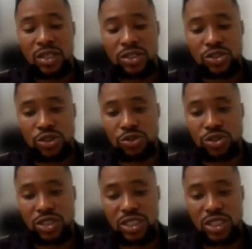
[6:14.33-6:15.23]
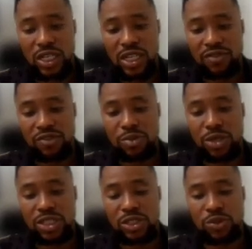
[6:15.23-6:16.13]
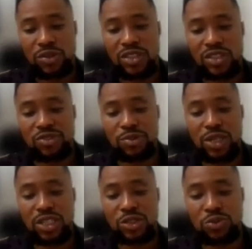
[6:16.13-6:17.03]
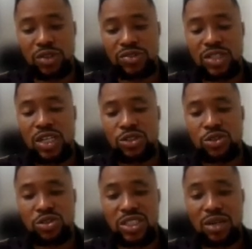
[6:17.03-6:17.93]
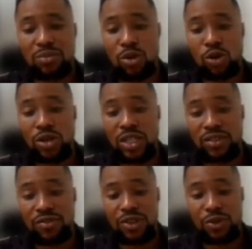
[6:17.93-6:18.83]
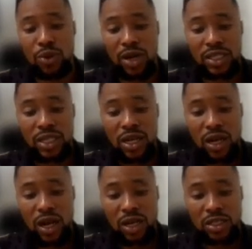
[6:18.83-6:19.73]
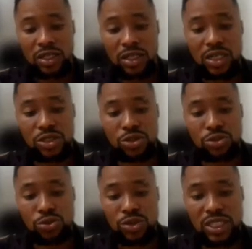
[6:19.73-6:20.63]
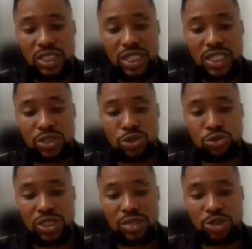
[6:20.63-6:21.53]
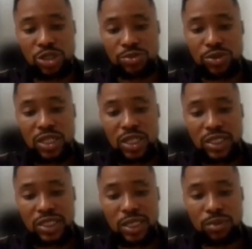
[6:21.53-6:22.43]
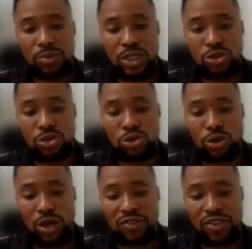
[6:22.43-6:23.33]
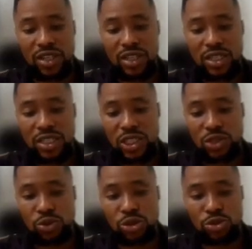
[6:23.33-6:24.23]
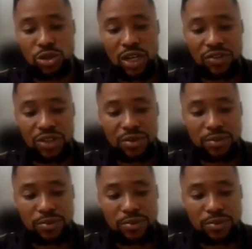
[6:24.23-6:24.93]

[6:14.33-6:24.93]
So you could see that they are fibrillatory waves. These fibrillatory waves, you see them more in V1 and in lead 2. This is a lead 2 rhythm strip. The same lead 2 you have here is what you have here.